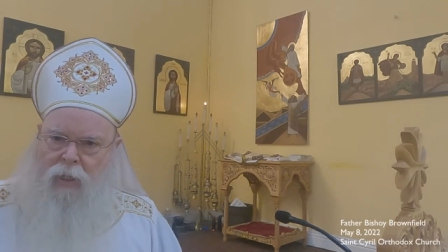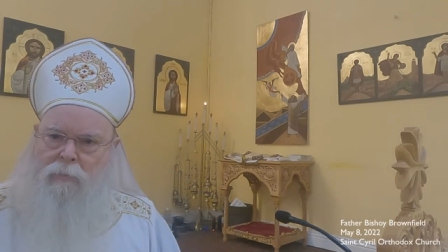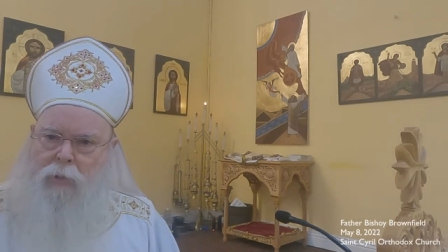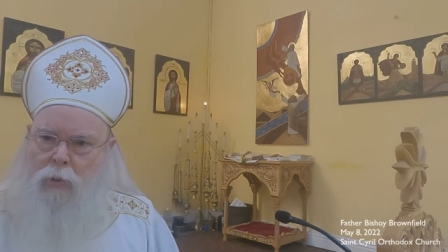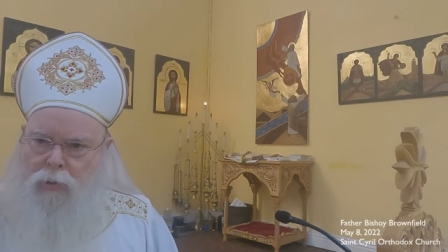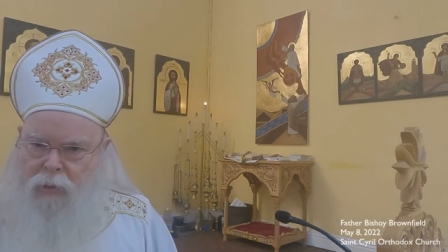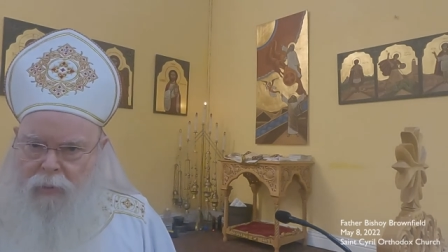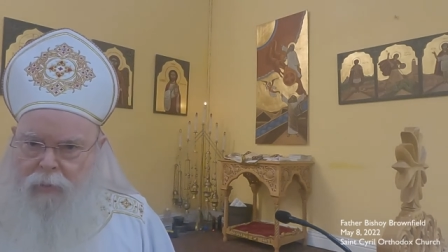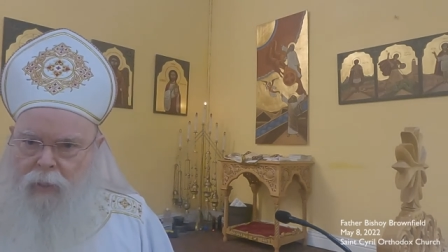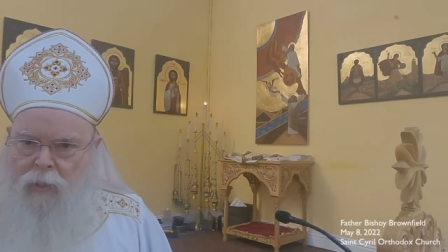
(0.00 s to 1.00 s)

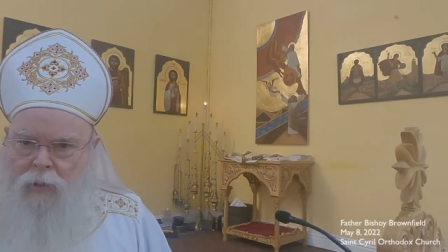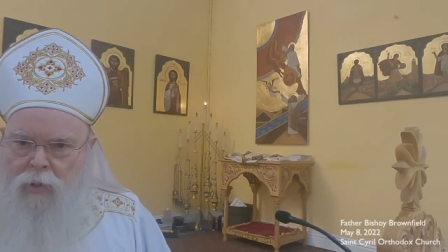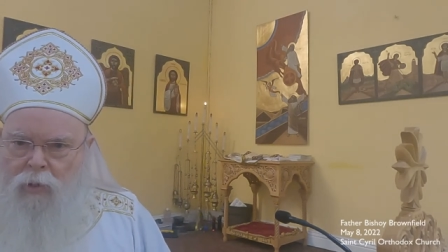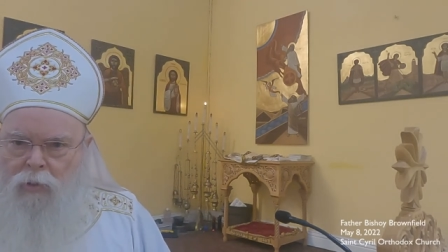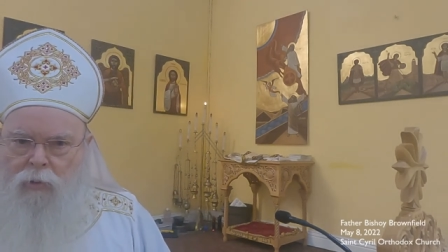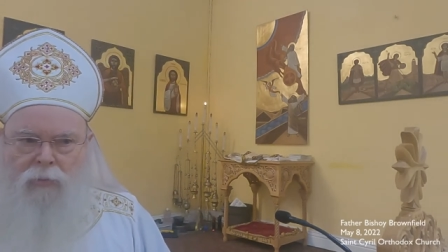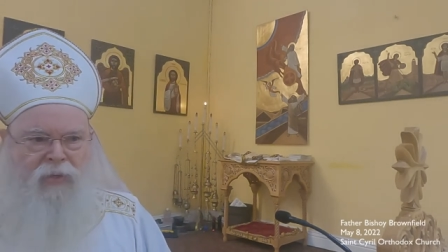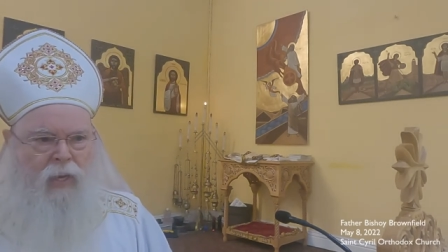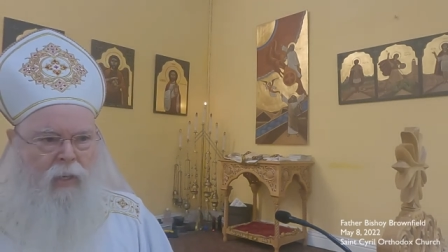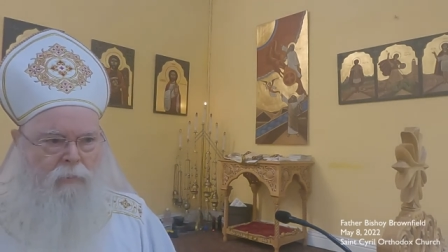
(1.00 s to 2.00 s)
communion, you
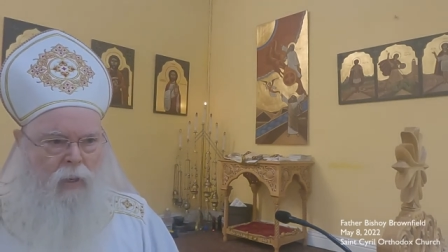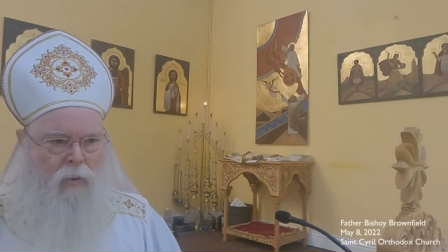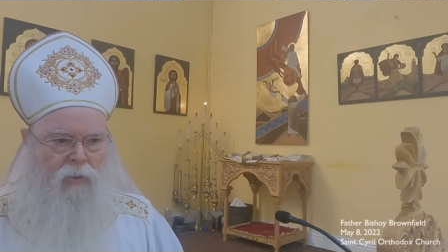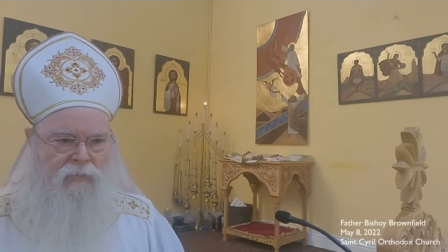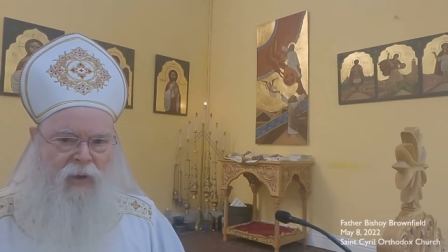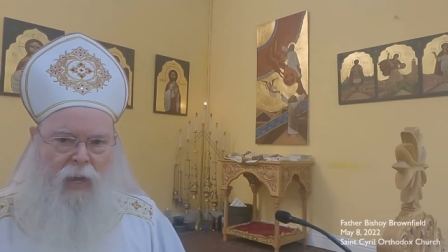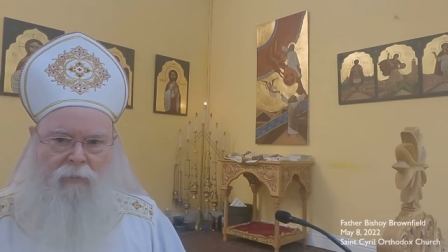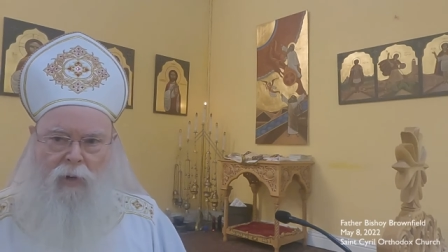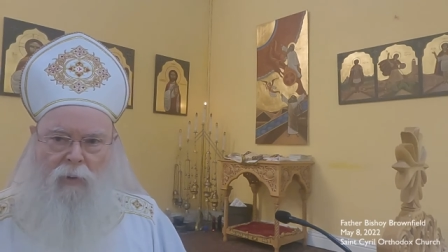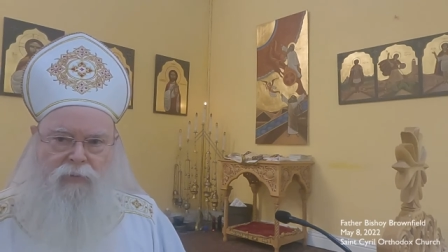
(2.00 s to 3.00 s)
think about the
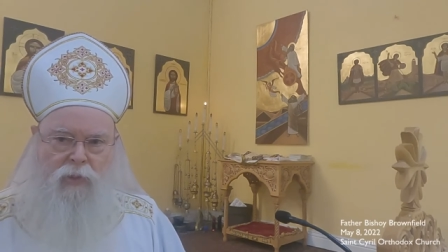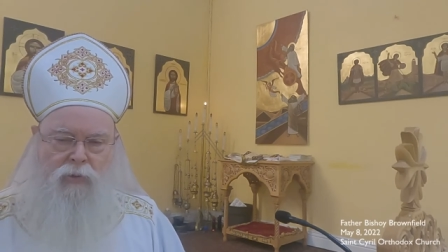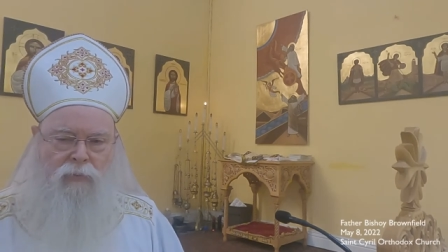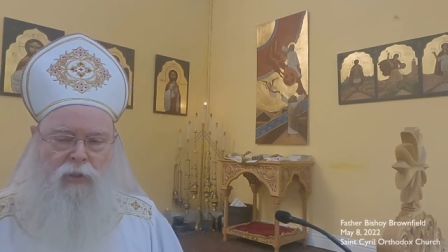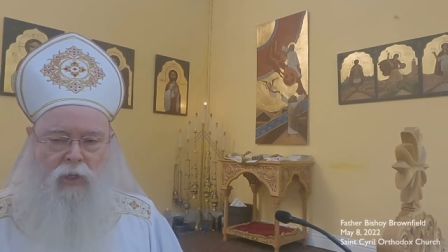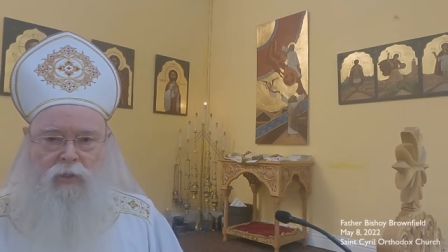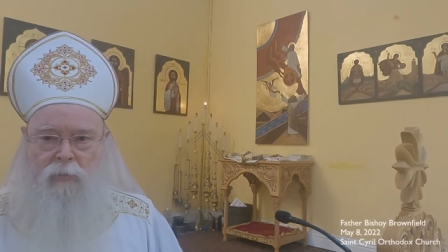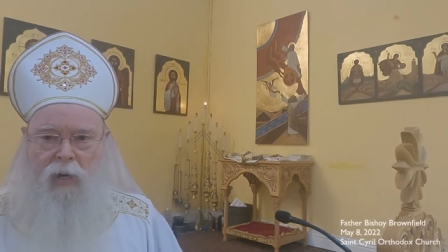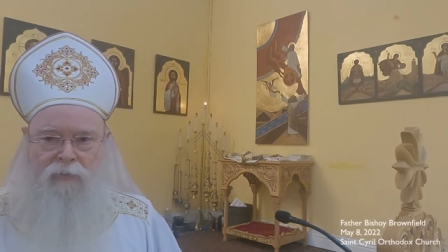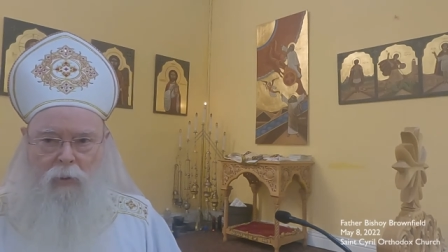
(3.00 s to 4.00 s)
five loaves and two fish. As a
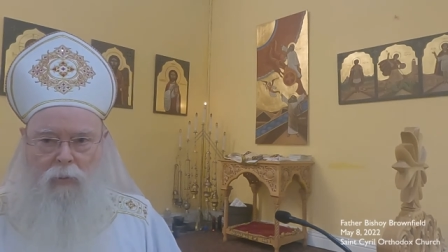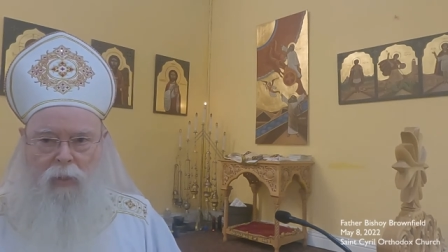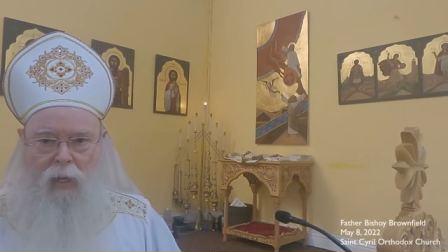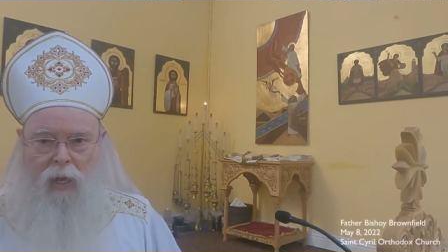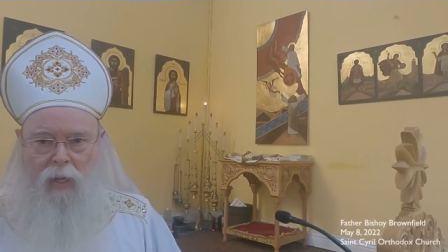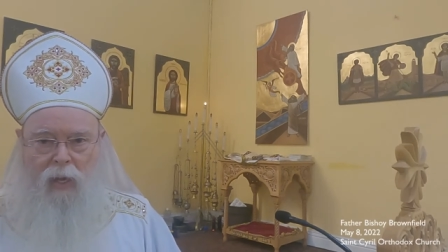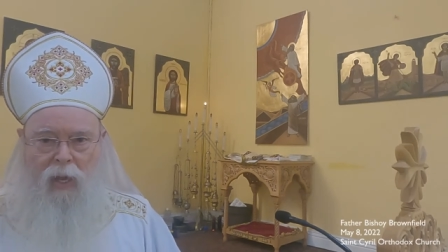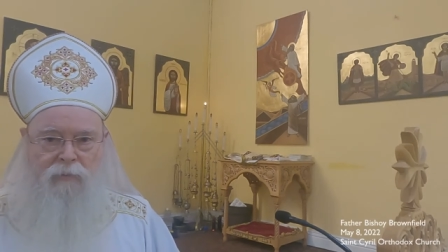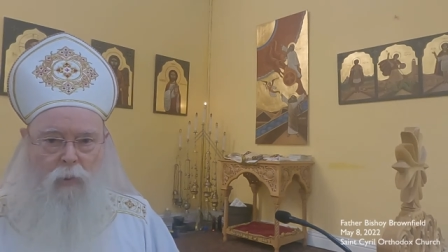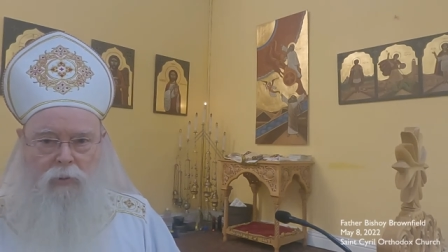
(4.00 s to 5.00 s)
matter of fact, we
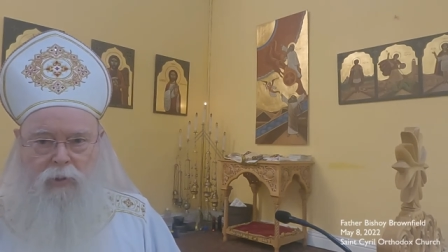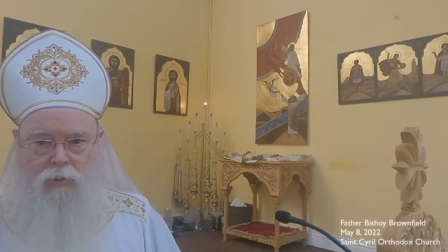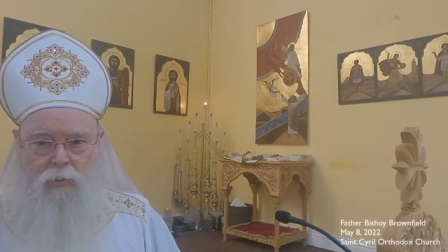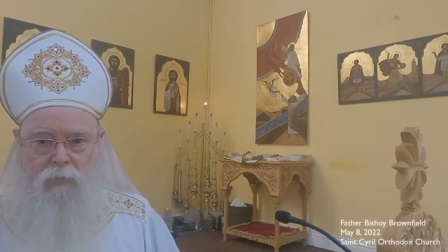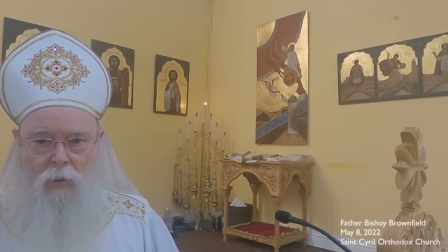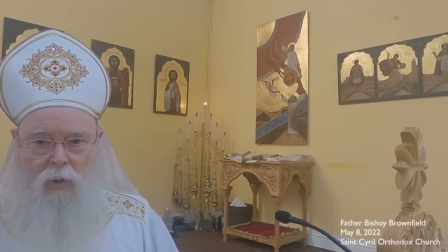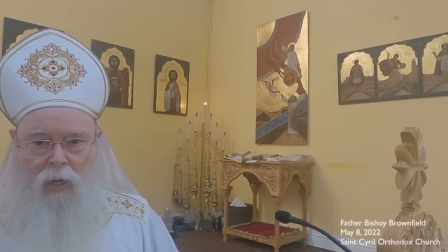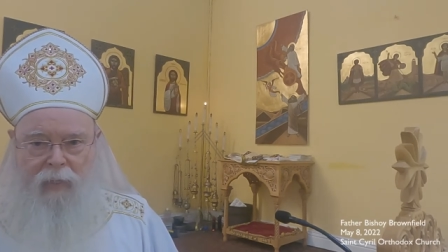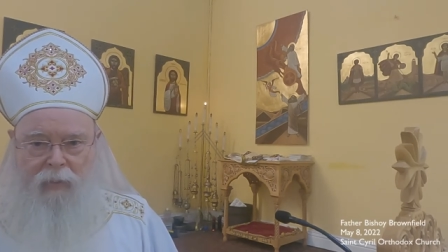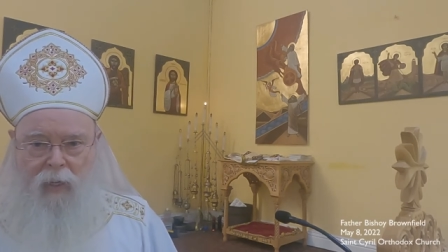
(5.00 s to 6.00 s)
I've ordered two more
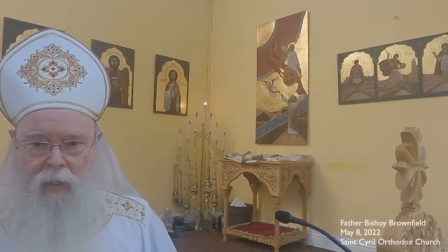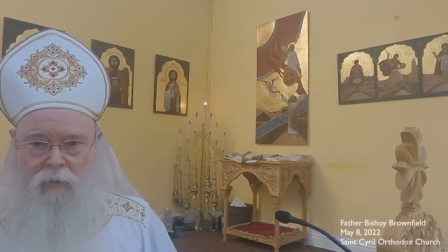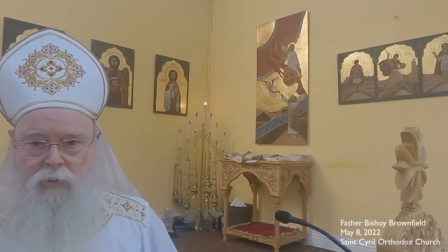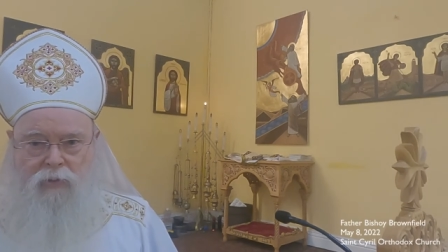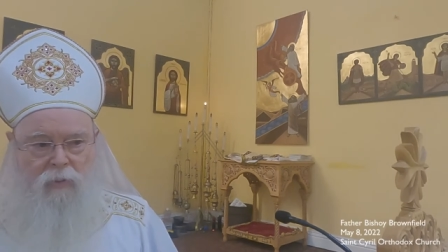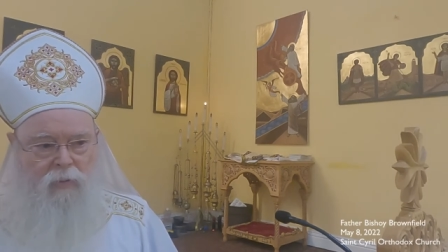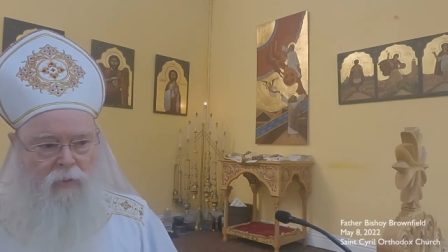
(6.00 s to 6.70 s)
icons.